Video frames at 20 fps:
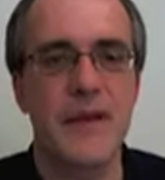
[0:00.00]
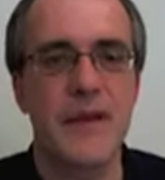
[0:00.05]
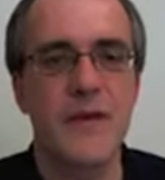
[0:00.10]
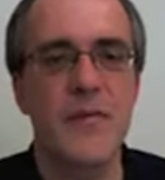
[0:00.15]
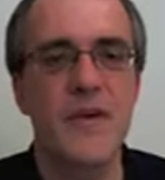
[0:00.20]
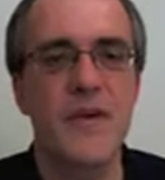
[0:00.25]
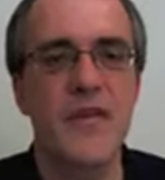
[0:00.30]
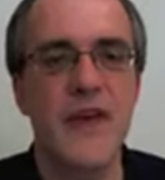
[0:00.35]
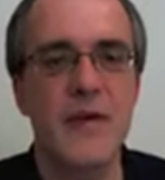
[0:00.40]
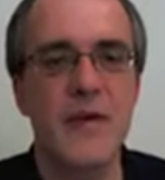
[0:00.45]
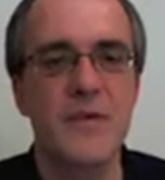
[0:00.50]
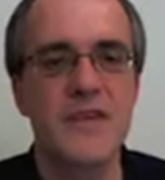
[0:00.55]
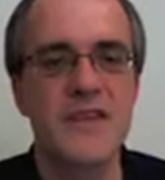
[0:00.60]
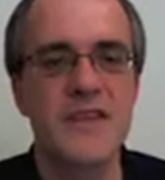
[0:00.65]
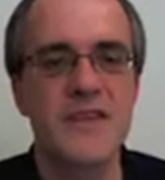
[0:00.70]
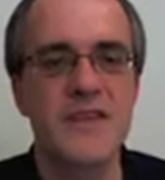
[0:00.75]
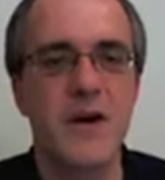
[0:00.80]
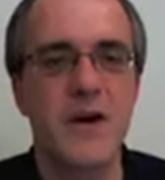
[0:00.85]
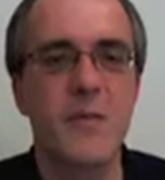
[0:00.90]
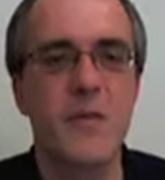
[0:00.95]
Well, that was
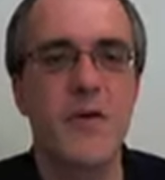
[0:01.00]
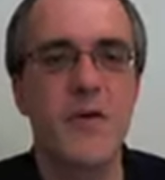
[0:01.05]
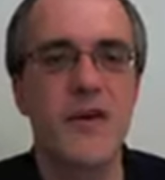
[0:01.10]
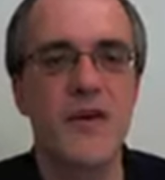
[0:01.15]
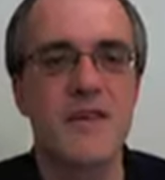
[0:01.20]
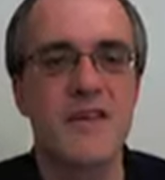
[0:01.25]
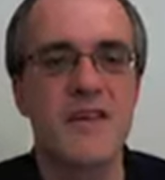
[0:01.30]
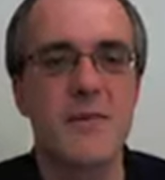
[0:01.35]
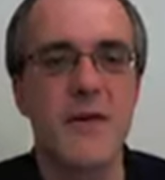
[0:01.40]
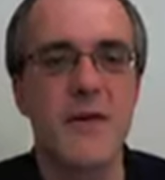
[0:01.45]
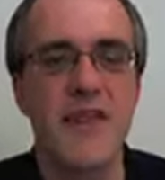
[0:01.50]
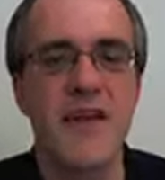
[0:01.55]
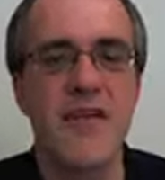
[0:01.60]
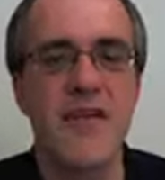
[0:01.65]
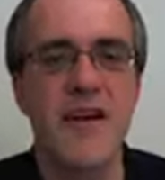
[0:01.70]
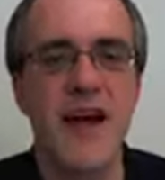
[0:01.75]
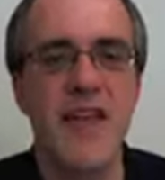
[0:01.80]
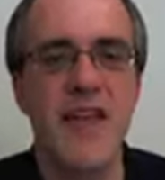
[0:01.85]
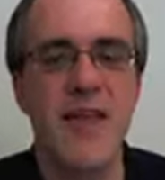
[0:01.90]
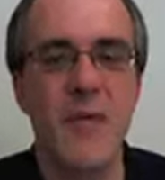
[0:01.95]
stop words, but there
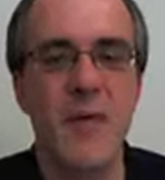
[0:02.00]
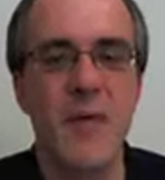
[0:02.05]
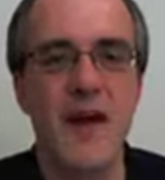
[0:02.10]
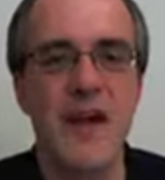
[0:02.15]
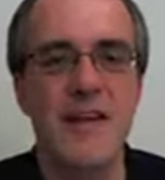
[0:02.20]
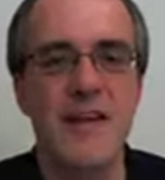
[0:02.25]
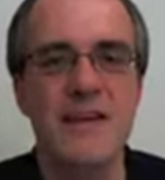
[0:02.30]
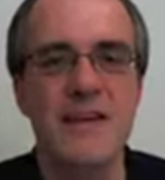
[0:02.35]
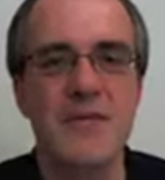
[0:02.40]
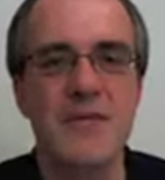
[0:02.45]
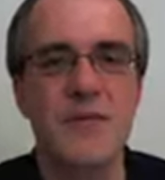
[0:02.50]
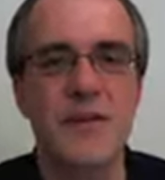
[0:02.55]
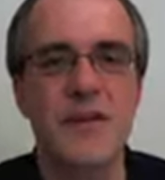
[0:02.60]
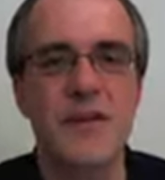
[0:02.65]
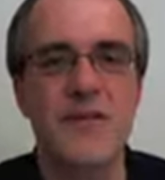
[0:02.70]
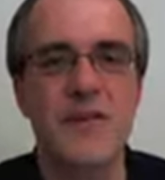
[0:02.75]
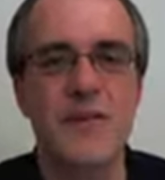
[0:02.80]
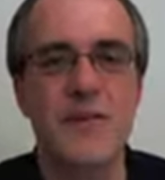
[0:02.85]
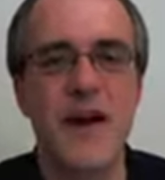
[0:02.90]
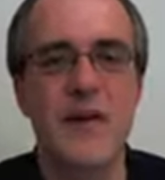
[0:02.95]
are other ways in
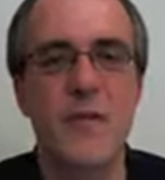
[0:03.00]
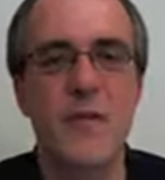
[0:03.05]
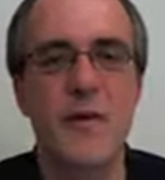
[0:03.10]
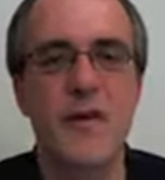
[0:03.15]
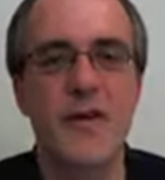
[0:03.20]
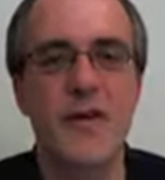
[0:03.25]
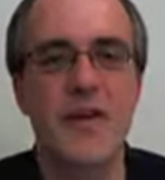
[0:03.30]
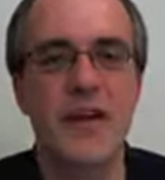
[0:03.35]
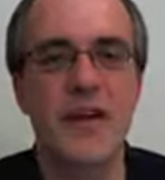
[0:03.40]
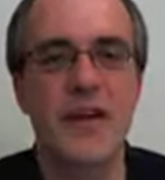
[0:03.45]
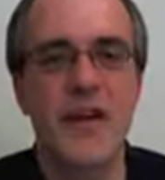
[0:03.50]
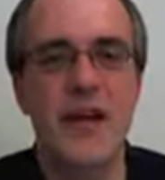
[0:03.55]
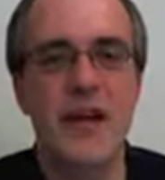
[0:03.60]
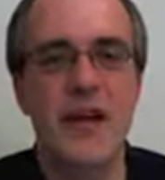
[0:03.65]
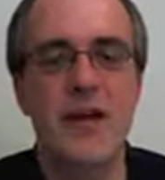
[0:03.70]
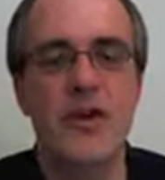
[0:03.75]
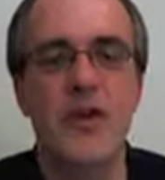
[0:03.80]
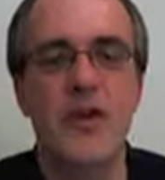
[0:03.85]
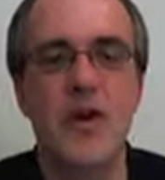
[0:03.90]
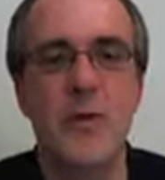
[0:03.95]
which we might want to
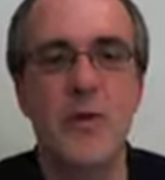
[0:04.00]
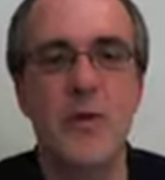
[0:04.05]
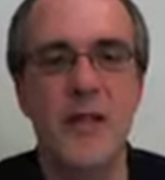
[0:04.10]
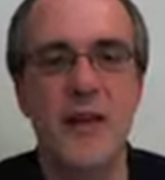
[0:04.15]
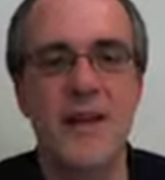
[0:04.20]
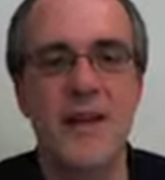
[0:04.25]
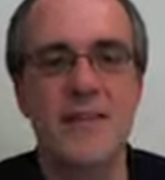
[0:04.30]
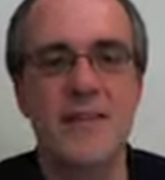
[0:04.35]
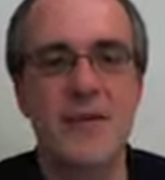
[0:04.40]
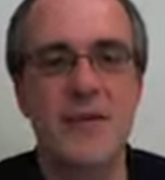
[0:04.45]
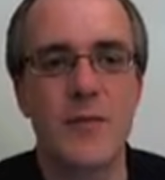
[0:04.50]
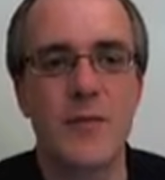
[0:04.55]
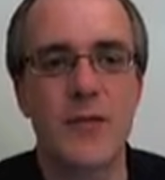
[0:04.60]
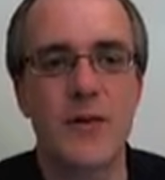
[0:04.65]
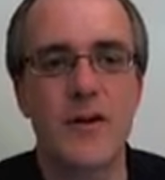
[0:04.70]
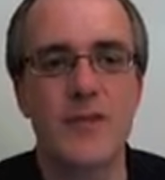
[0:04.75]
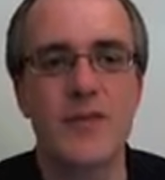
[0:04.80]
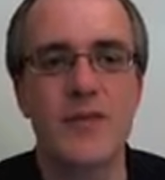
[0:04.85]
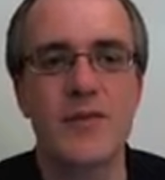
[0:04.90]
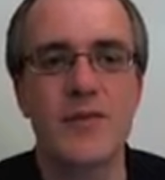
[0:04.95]
normalize the
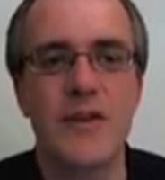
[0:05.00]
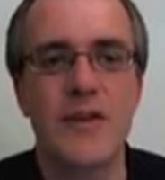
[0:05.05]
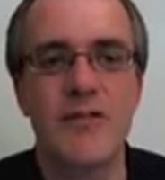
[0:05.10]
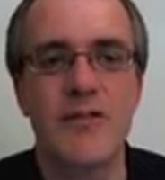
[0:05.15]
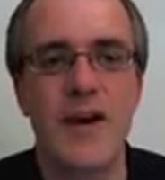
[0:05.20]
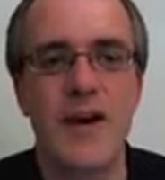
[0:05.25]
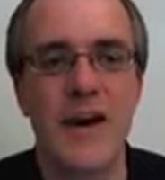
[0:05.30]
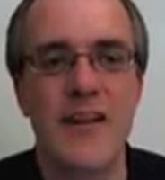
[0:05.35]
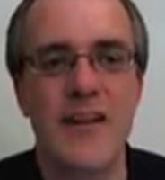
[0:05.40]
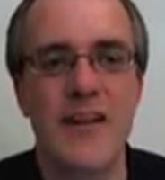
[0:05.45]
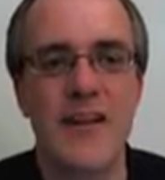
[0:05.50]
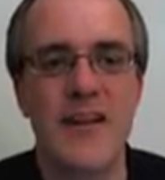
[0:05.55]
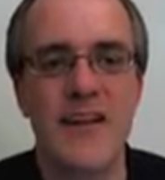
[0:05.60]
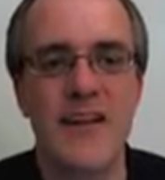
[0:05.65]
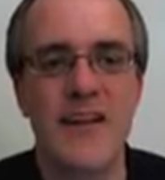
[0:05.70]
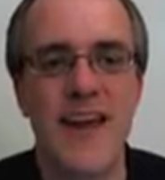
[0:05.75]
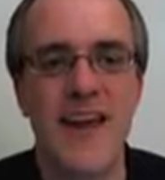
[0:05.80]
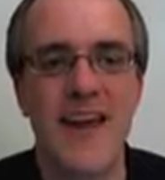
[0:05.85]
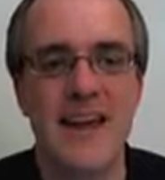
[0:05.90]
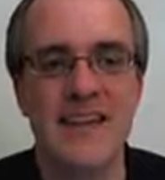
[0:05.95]
words that we find in a
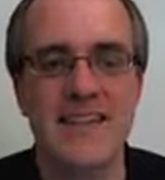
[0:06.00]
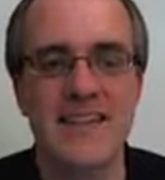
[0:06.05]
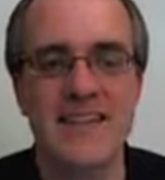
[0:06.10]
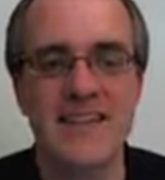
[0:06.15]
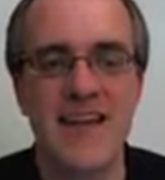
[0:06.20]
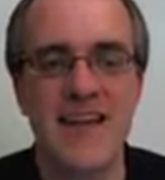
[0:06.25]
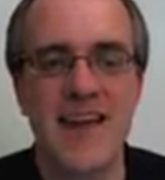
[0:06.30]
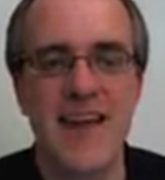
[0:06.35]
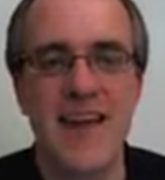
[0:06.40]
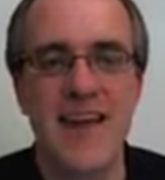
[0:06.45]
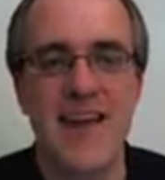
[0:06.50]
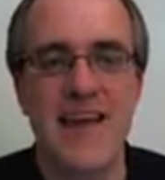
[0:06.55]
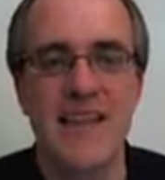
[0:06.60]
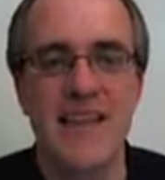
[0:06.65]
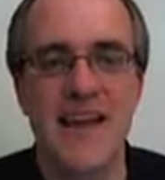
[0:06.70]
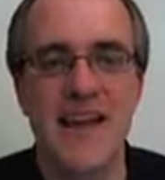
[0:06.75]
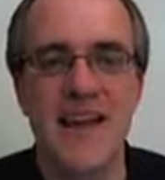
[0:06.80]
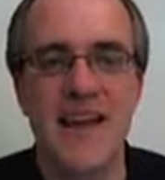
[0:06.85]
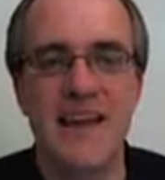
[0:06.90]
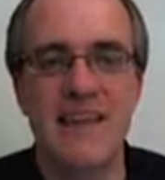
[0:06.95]
text
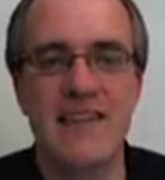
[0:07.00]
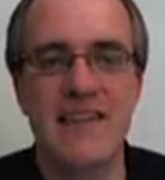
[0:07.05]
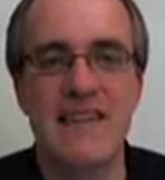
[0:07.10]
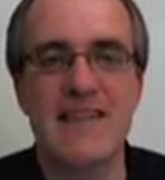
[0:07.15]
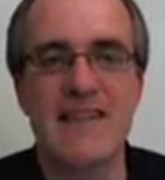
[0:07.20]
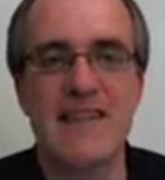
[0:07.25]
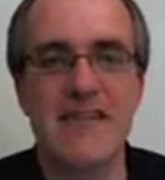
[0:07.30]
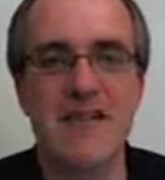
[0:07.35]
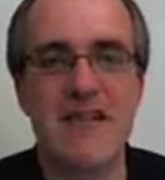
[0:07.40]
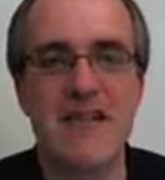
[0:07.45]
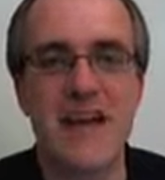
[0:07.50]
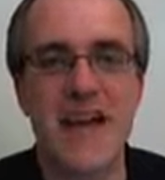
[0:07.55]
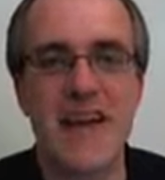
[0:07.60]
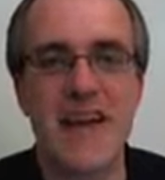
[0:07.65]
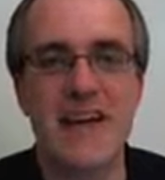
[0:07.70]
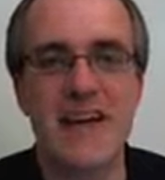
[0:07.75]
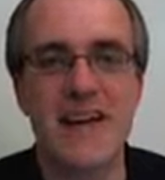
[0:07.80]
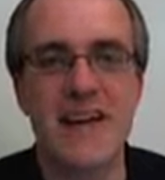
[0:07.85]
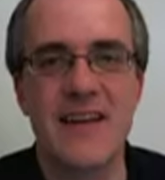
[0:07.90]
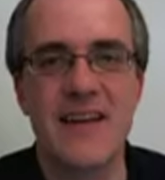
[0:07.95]
and to
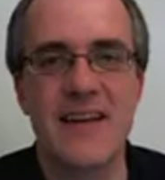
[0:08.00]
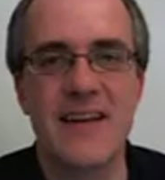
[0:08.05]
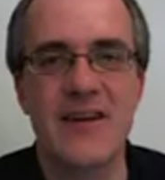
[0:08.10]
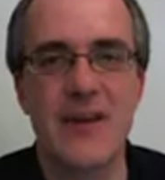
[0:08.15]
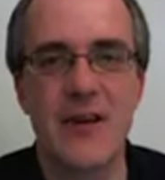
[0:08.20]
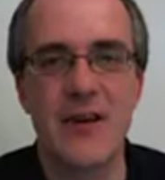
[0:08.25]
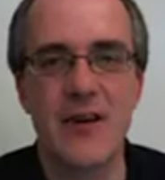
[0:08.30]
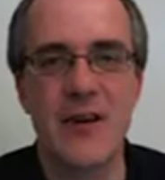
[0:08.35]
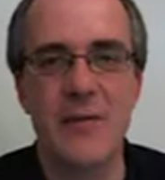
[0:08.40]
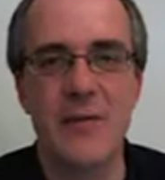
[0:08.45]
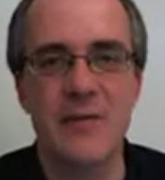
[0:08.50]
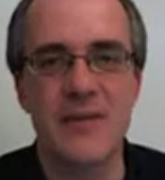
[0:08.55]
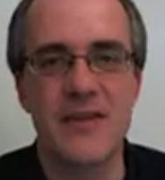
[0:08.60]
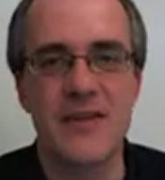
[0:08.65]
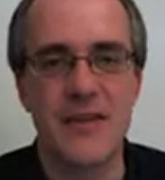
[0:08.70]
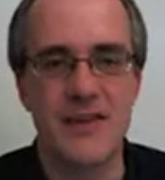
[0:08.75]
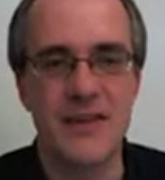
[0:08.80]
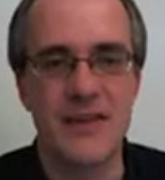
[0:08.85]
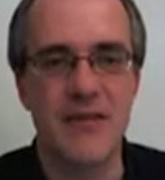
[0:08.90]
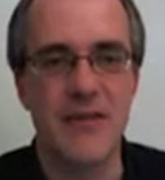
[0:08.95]
create terms
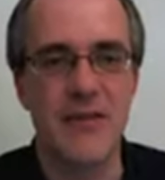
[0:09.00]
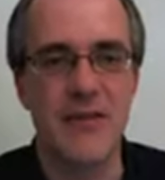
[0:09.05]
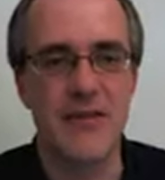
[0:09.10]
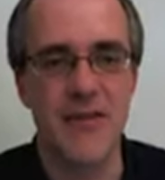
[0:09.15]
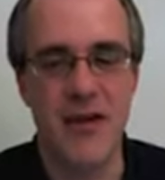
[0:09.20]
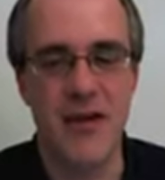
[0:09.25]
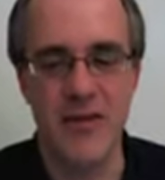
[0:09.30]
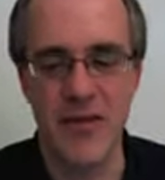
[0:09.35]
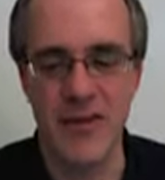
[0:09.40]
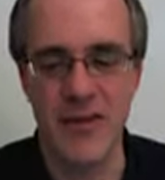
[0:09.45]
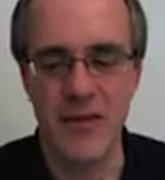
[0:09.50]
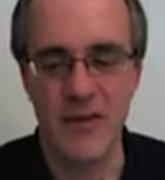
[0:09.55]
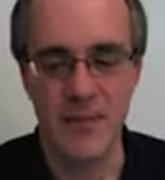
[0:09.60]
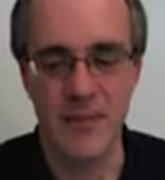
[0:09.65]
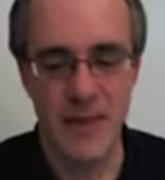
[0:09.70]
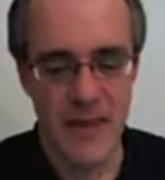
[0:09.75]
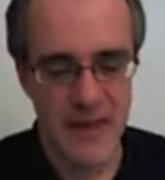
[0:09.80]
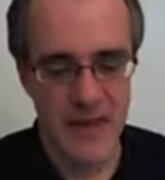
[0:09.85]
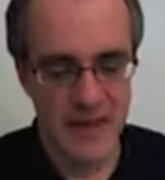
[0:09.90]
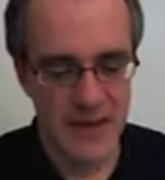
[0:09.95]
that differ from them.
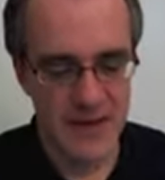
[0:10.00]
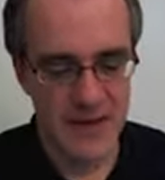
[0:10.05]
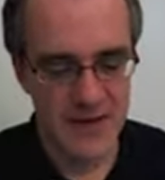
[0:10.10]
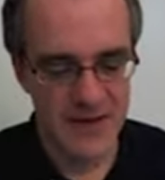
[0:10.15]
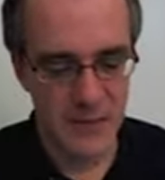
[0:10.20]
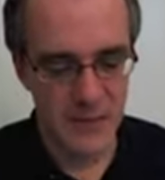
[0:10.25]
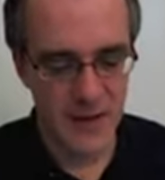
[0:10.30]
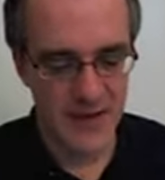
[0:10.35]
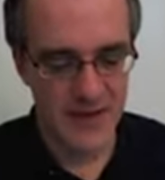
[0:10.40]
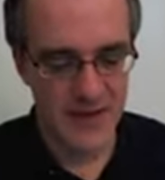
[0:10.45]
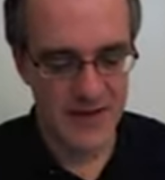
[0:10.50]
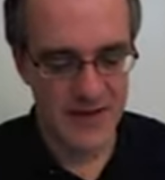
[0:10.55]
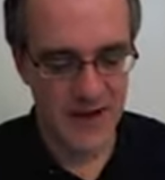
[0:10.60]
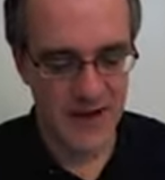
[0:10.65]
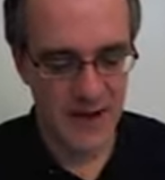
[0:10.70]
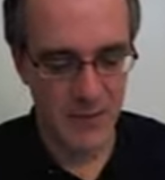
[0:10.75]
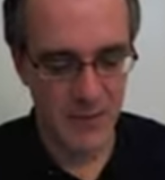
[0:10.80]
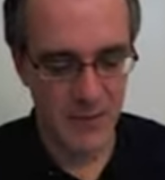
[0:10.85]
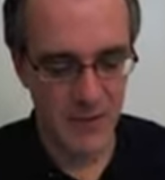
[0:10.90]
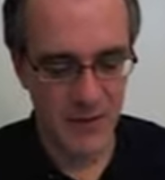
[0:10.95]
Here's one
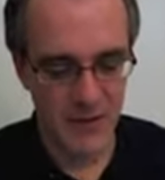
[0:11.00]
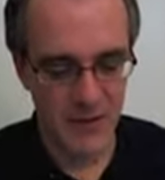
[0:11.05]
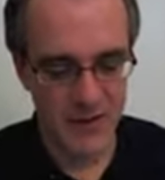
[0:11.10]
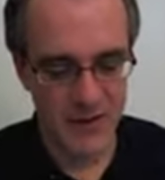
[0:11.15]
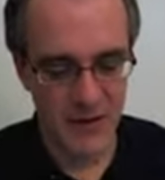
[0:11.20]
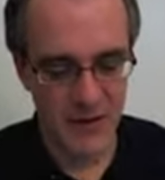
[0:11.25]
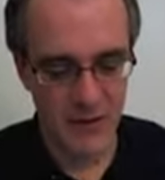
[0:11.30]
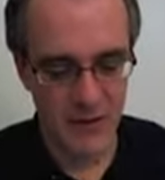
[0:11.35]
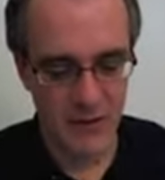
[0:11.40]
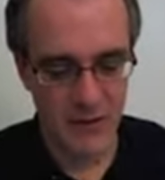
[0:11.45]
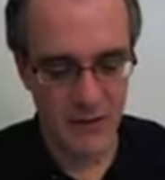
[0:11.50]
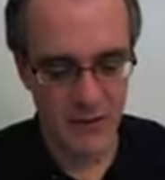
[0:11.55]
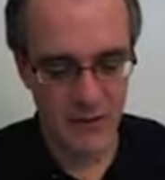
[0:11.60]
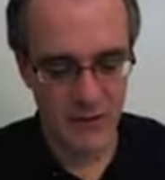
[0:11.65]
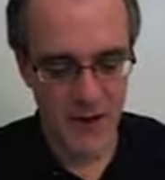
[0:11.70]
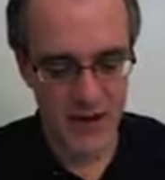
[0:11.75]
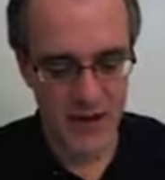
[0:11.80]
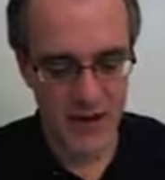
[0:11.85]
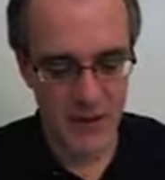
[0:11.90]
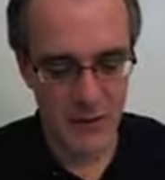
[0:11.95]
example. So you can
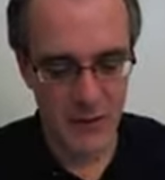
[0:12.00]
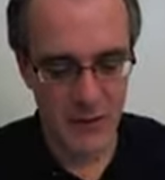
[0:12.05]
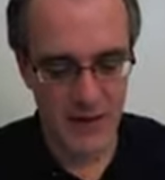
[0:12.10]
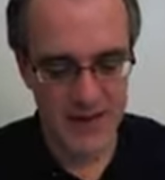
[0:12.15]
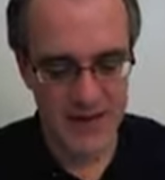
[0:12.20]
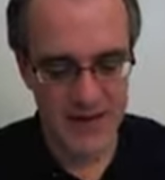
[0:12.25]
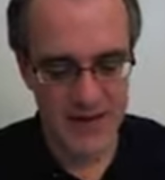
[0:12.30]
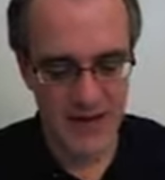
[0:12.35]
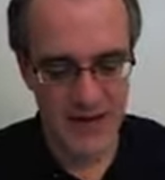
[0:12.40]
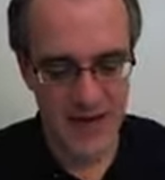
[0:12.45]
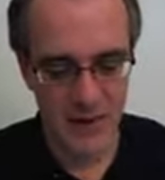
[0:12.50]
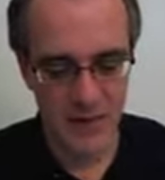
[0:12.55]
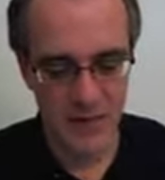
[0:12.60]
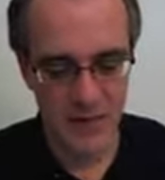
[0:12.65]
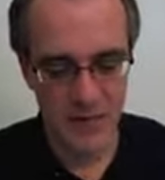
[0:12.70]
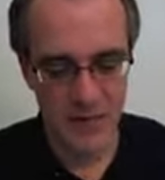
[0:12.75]
write USA with